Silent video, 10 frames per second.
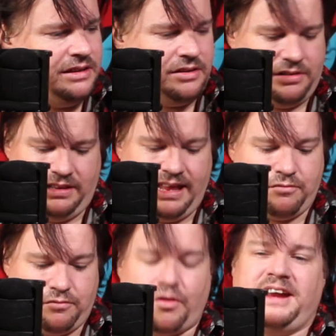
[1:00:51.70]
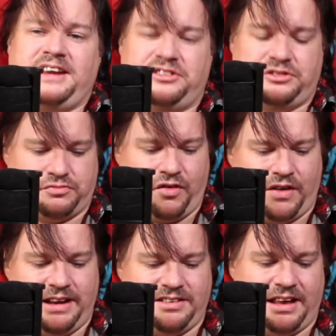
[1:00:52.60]
Let writers
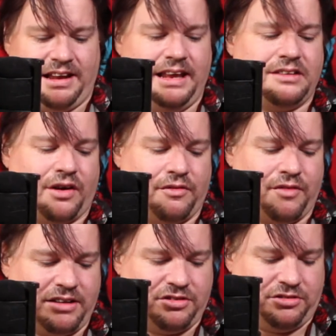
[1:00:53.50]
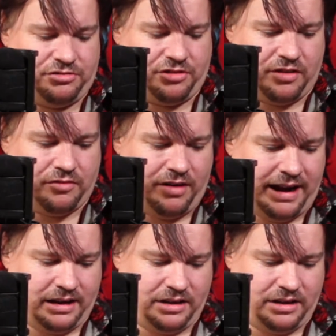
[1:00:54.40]
write and let directors direct.